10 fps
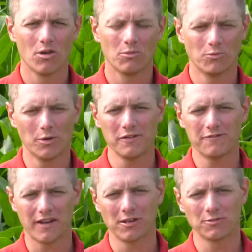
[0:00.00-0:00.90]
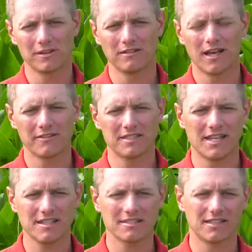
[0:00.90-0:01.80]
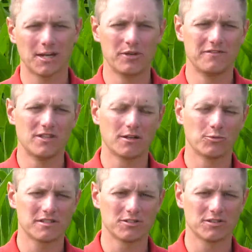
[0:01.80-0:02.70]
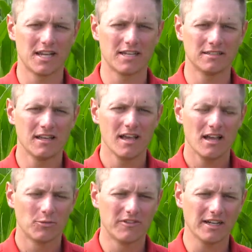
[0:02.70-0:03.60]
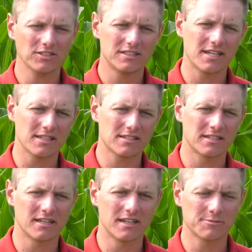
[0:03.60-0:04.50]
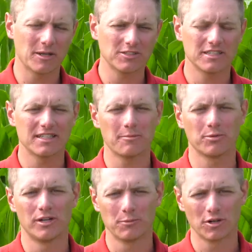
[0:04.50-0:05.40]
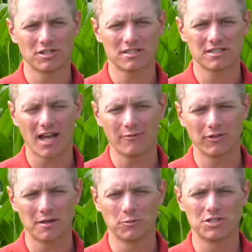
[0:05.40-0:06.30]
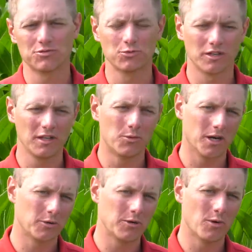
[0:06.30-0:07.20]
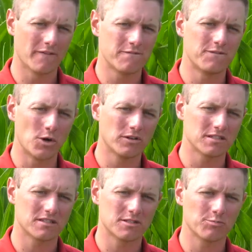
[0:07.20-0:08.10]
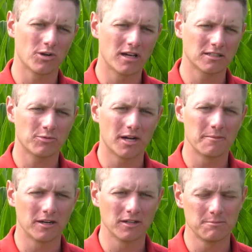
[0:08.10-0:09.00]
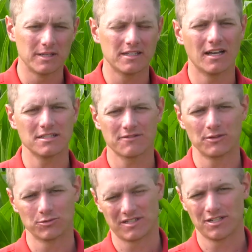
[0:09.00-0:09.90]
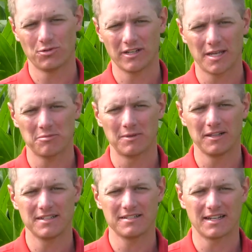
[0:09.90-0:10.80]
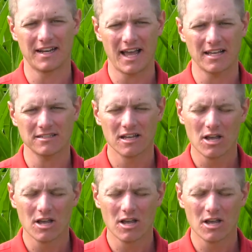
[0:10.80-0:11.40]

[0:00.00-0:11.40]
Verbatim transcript: What we found with a lot of the testing that we've done with Surtain, we've actually tested it, especially in that pre-emergence time frame, which is really where we want to focus this product primarily because of the residual capabilities that it has.